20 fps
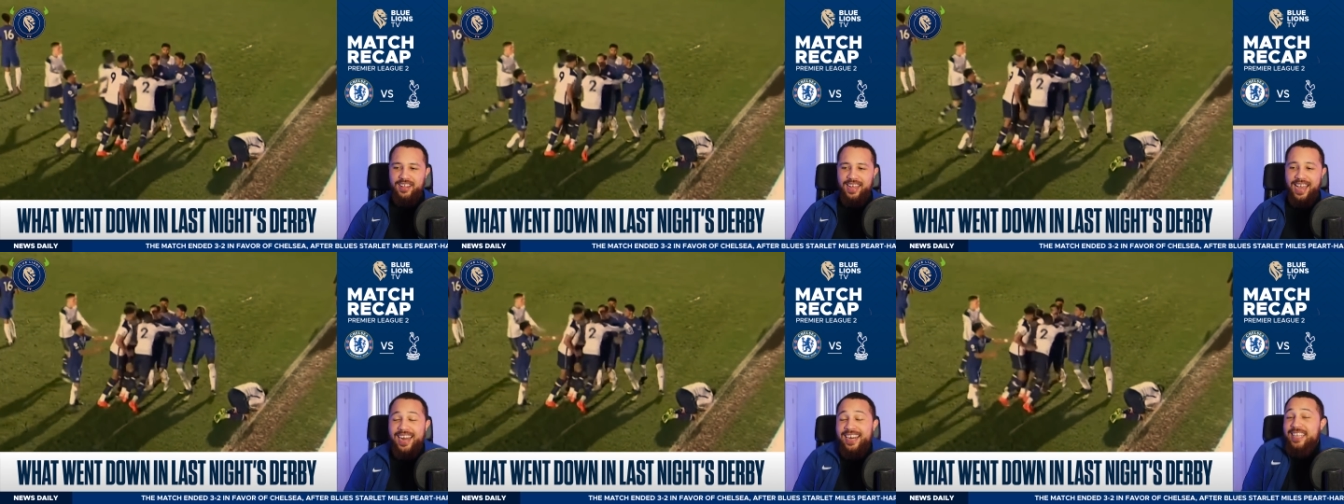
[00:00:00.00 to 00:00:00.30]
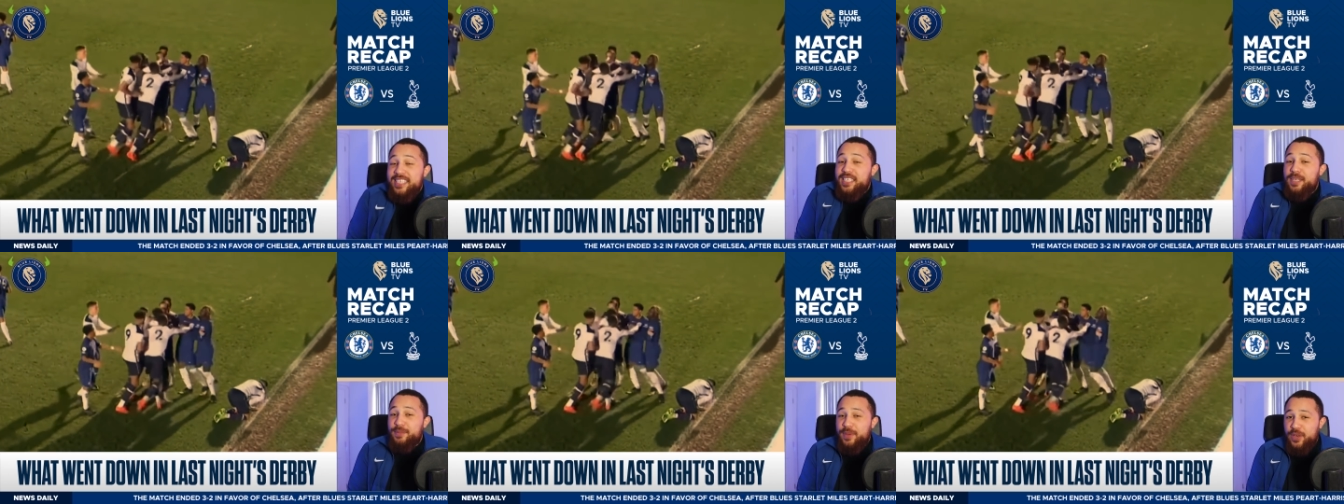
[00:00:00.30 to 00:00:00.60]
I
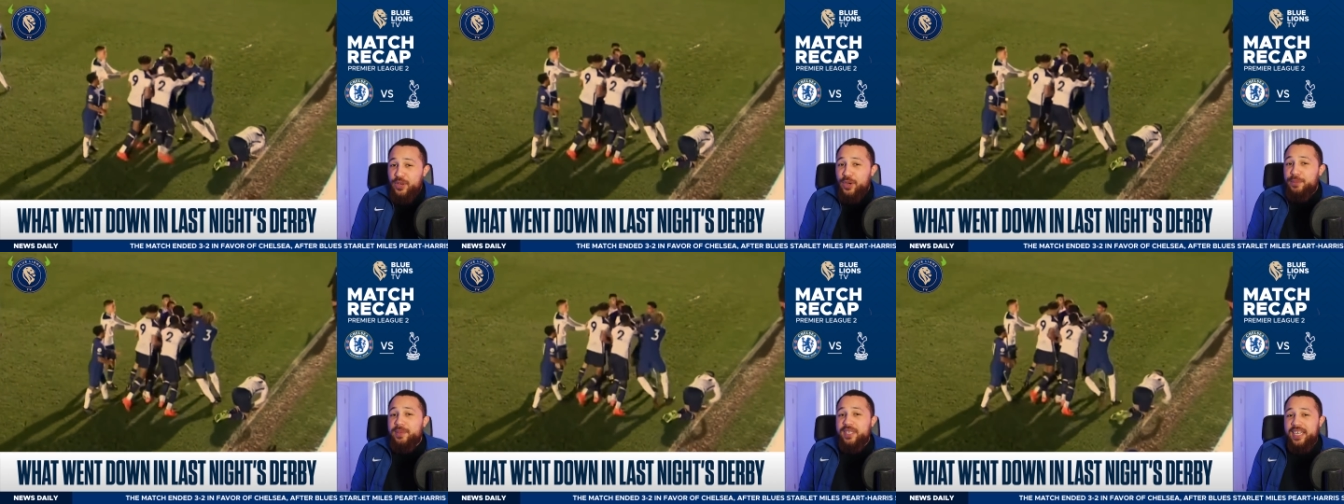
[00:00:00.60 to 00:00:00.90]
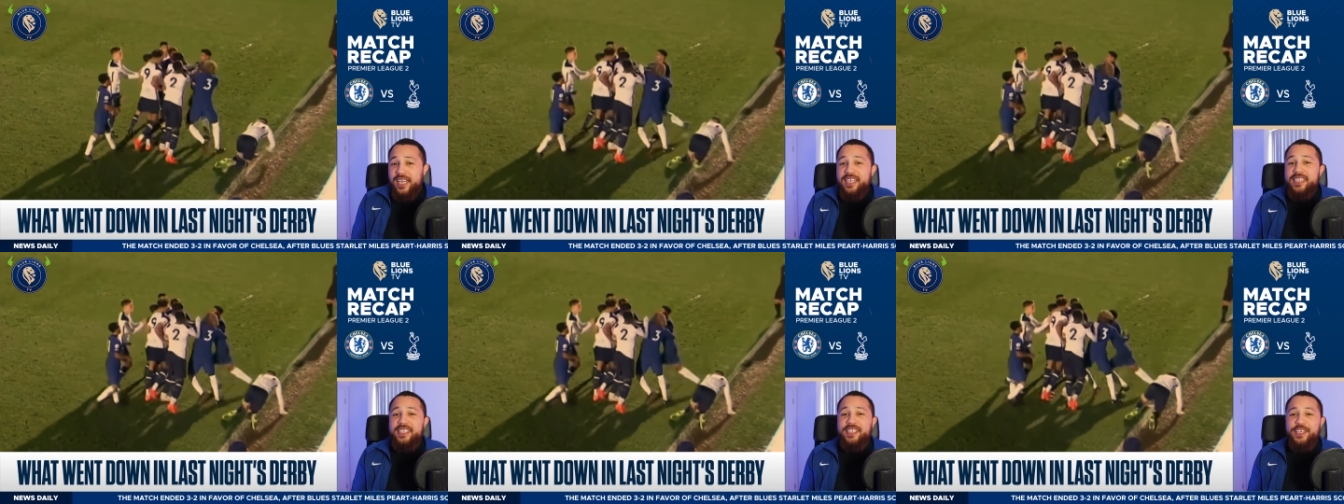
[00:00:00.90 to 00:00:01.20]
need to be
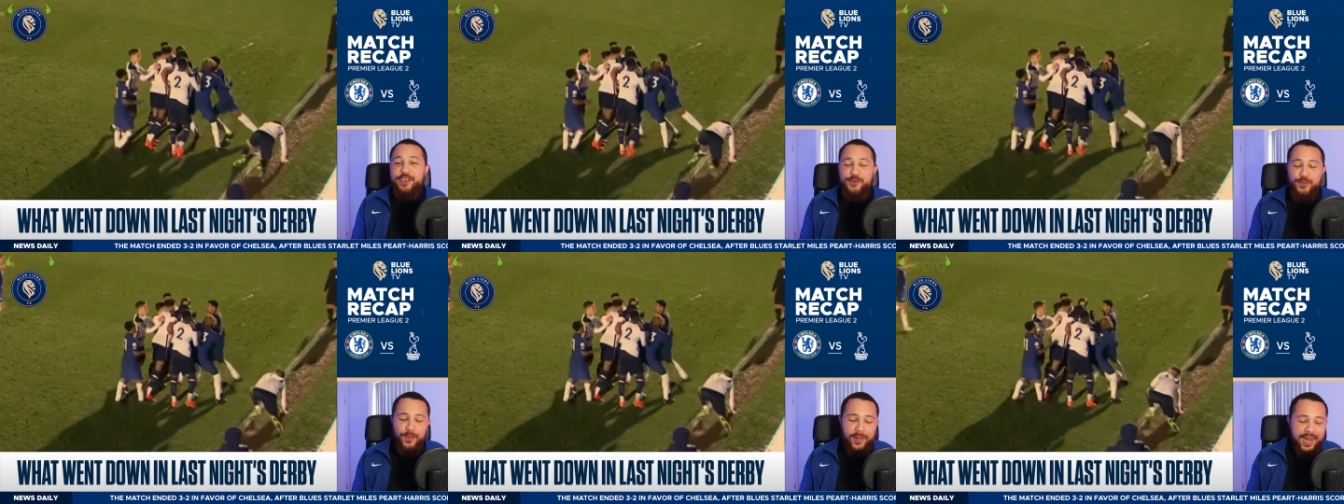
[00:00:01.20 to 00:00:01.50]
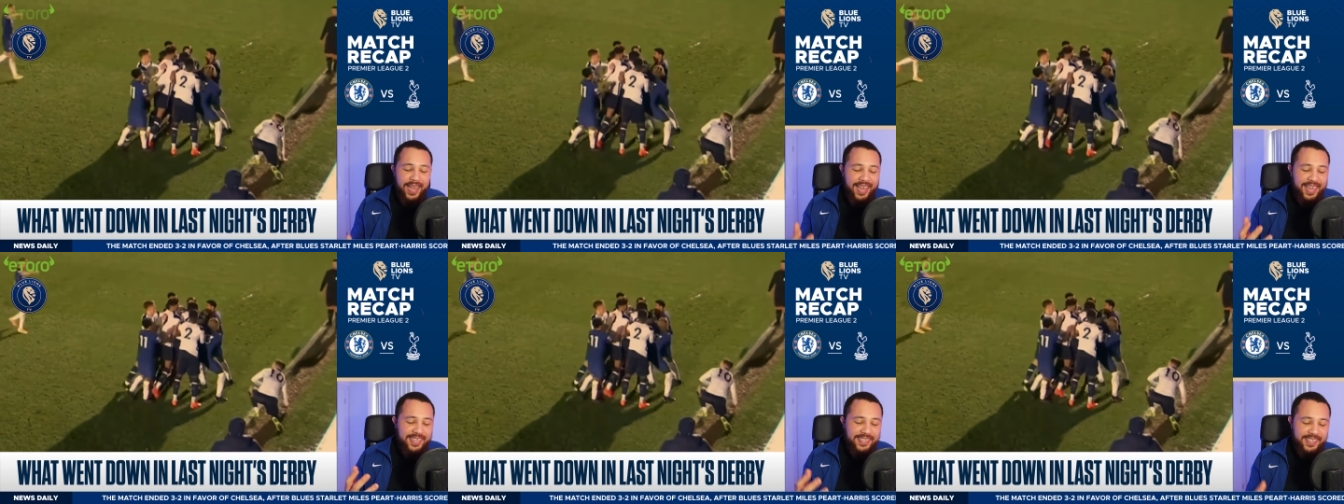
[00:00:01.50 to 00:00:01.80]
objective
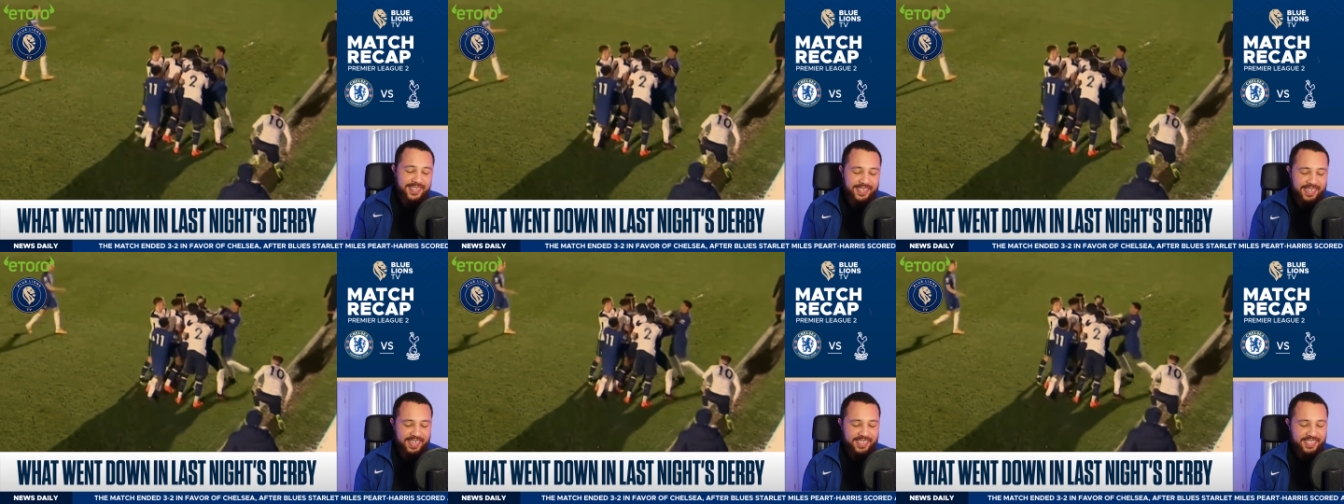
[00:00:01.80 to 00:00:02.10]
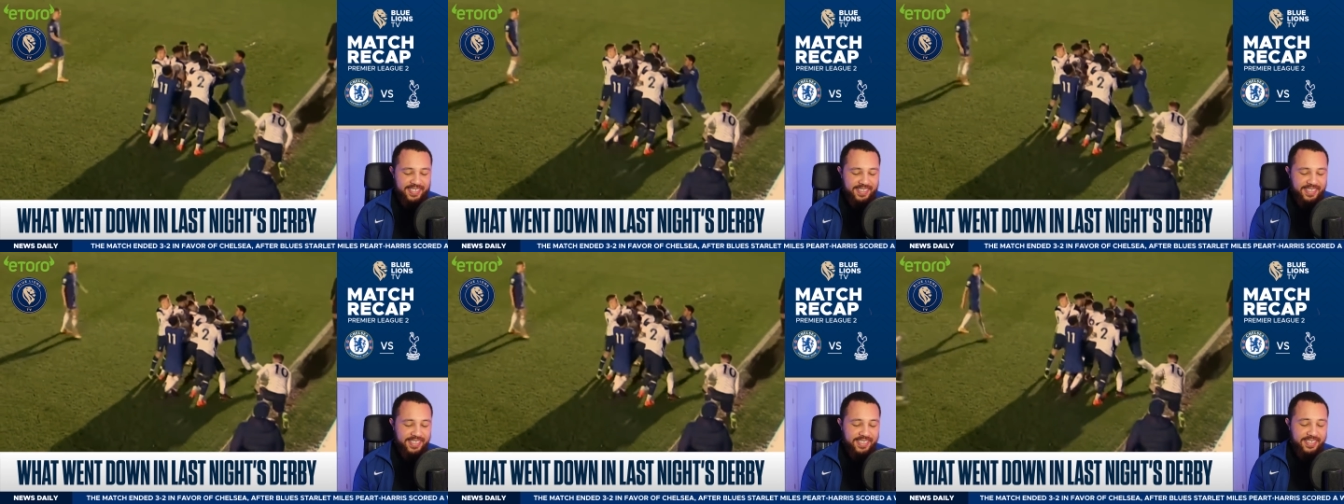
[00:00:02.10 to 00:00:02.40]
when I
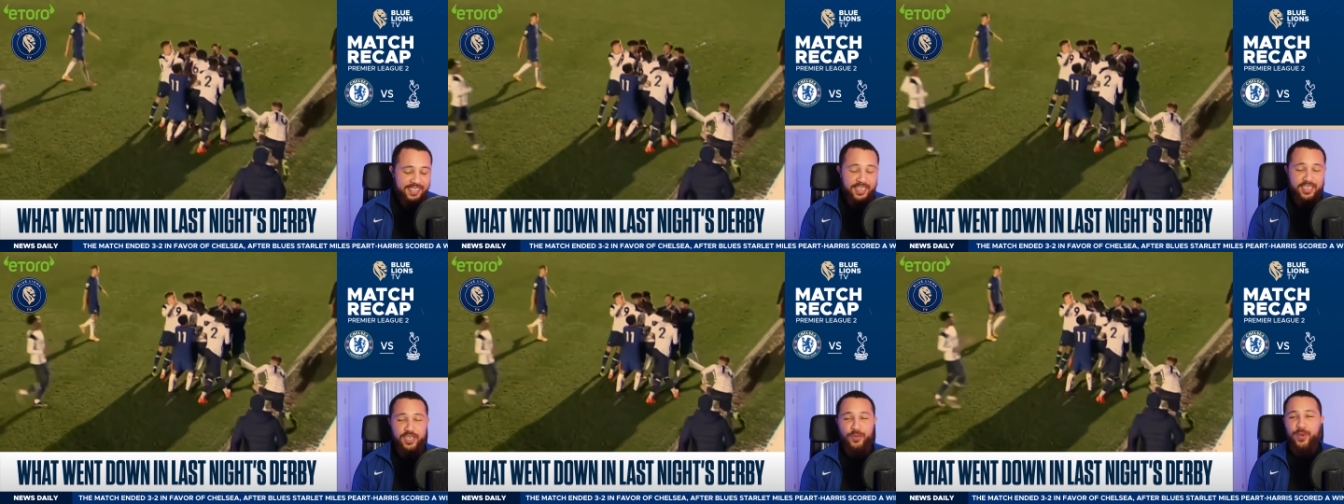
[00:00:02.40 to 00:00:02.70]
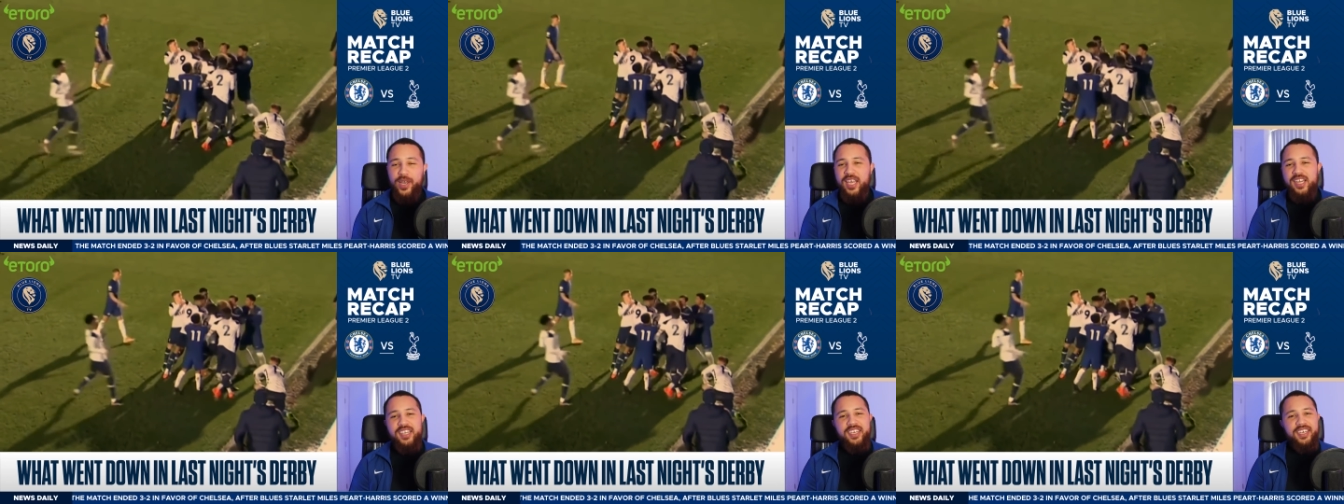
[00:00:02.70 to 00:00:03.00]
assess this
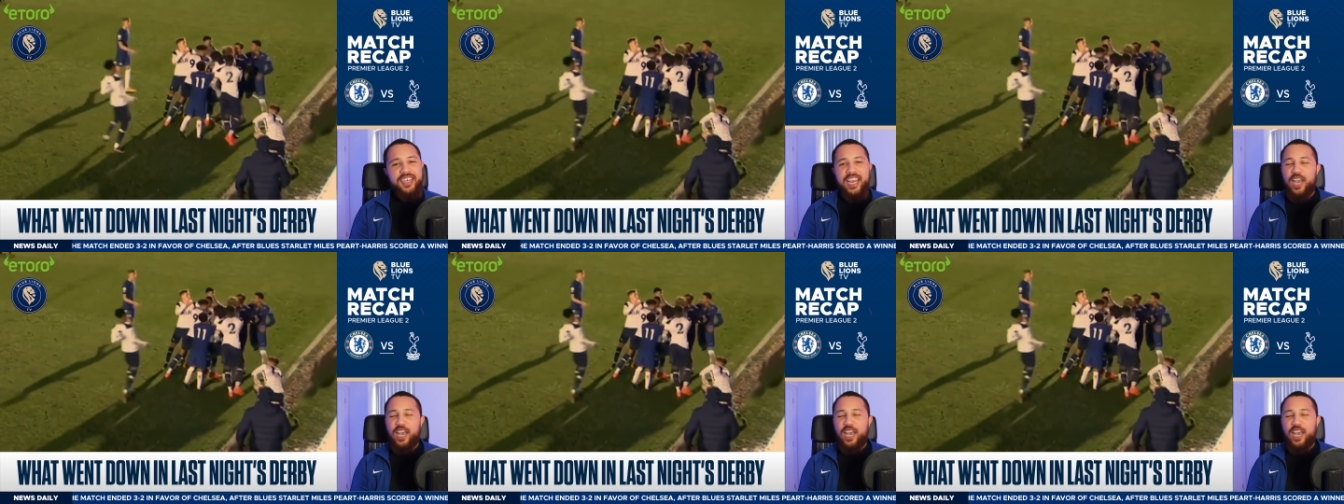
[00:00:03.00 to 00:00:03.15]
situation.